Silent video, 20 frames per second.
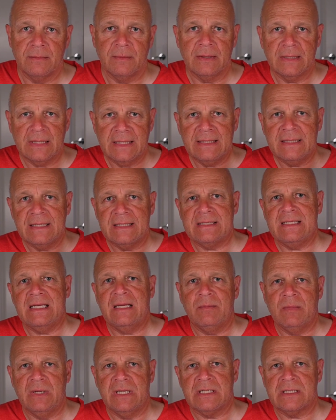this
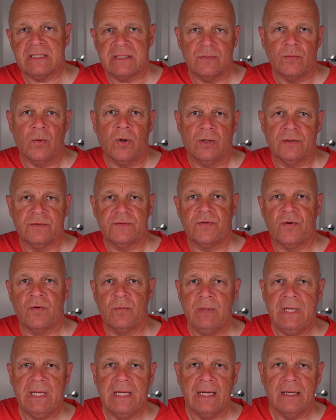image works for
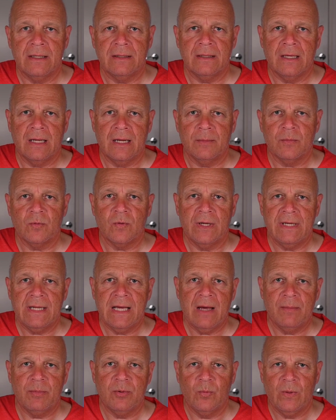me, and I'm quite
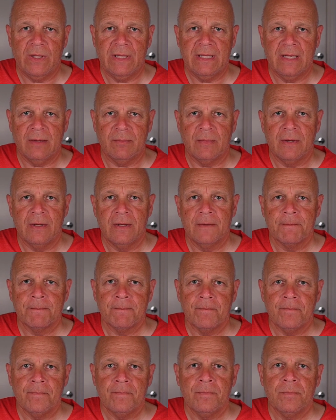happy with them.
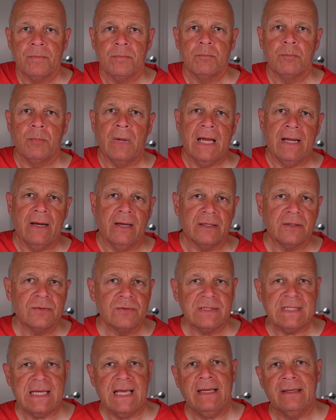And I
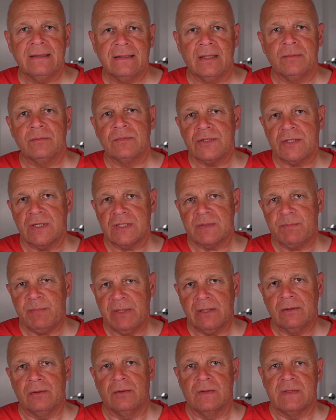could take them just
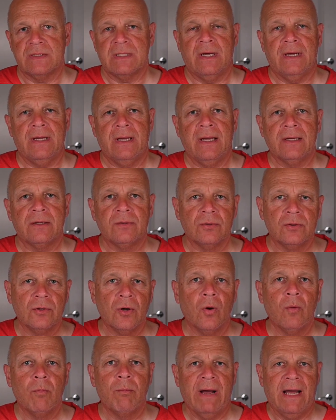because I could
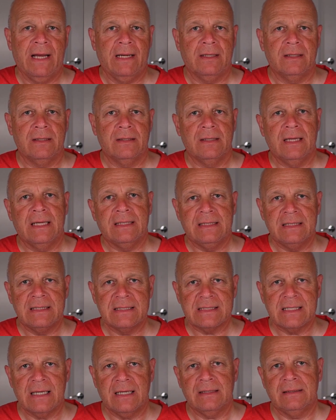go back at
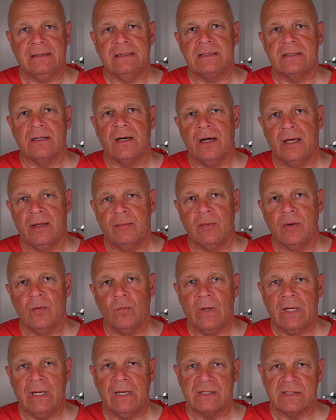exact the time
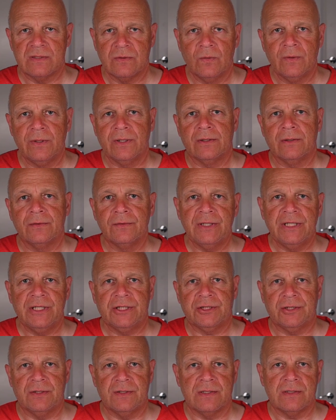when I saw the
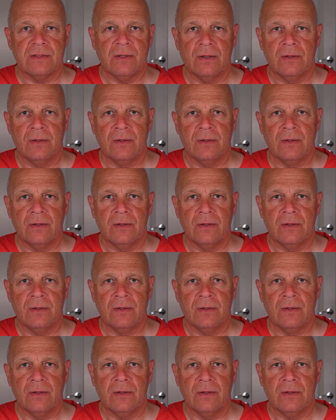conditions